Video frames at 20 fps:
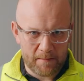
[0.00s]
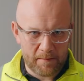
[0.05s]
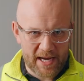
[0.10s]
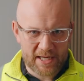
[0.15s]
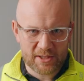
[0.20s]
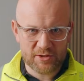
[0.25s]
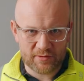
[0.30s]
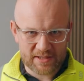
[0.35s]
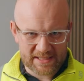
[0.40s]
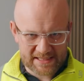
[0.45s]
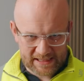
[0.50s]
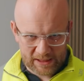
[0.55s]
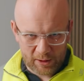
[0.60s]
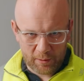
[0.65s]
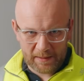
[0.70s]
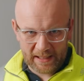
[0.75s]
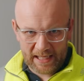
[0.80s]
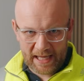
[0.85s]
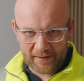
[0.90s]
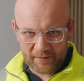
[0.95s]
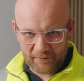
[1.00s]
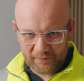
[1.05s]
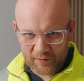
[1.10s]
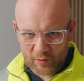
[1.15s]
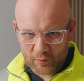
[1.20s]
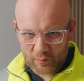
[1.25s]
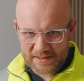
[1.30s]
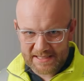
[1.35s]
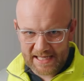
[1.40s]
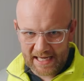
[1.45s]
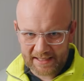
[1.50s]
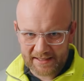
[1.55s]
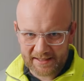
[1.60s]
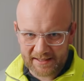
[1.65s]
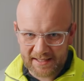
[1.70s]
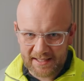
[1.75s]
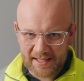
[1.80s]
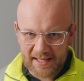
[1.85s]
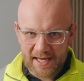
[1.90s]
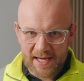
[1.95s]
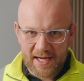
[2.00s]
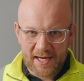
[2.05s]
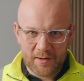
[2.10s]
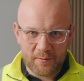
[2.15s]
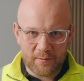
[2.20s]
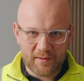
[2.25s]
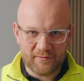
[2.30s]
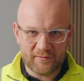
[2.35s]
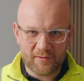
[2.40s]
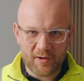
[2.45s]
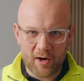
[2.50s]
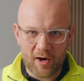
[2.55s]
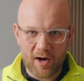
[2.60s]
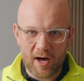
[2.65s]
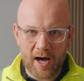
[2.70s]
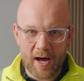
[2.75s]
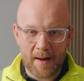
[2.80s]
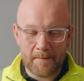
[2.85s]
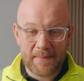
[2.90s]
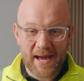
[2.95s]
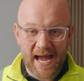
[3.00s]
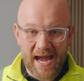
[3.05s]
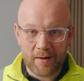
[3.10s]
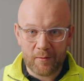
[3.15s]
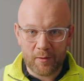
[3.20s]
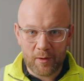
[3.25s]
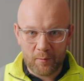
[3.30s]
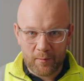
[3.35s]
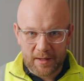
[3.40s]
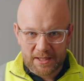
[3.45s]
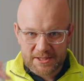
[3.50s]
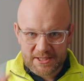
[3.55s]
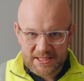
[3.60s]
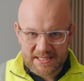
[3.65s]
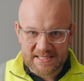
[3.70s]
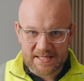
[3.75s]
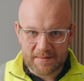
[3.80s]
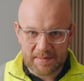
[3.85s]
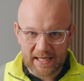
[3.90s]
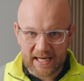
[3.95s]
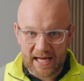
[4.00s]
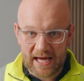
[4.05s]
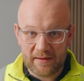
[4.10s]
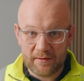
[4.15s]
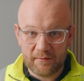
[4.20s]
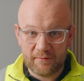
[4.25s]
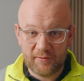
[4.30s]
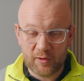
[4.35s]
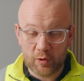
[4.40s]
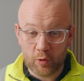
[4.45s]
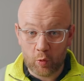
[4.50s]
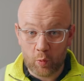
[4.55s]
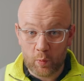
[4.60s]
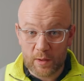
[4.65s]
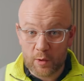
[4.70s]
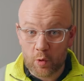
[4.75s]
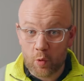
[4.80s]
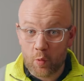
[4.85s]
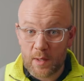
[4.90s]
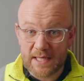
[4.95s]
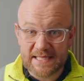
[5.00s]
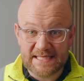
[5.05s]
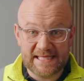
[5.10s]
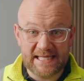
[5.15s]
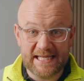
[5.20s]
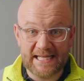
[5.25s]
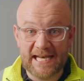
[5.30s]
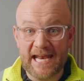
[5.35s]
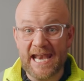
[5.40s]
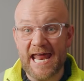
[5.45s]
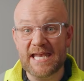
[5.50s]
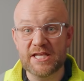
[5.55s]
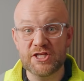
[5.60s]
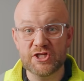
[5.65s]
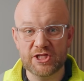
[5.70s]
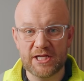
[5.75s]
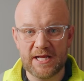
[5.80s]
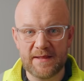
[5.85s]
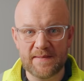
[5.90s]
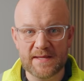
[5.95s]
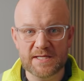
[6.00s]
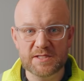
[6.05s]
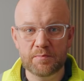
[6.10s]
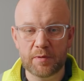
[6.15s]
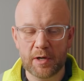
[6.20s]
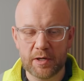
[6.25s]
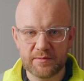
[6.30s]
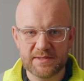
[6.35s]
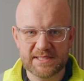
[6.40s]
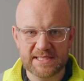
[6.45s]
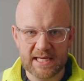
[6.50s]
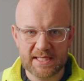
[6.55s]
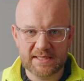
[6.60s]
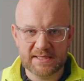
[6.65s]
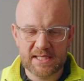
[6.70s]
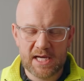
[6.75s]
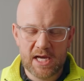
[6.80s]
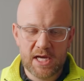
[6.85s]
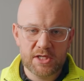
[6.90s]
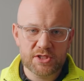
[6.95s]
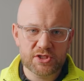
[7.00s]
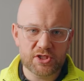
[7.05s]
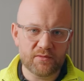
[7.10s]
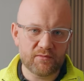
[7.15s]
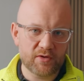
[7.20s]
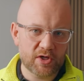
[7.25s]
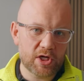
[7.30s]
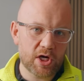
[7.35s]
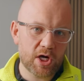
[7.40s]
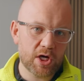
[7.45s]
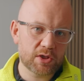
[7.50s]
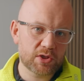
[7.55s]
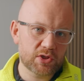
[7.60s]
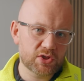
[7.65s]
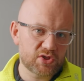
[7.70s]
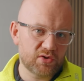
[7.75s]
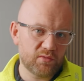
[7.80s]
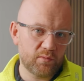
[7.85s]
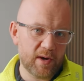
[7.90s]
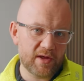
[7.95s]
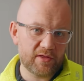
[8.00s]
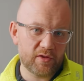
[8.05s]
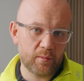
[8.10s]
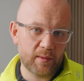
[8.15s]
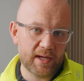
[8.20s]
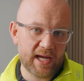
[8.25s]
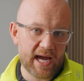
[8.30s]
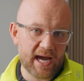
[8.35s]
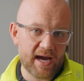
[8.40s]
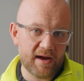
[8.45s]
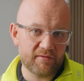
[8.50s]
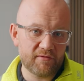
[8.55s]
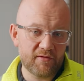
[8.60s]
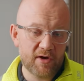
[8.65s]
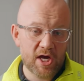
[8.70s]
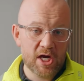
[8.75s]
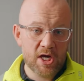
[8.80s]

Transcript: battery as a little bit like the fuel tank. We've got our power, which is a bit like the fuel. We always need an engine in this process. So regardless of whether we have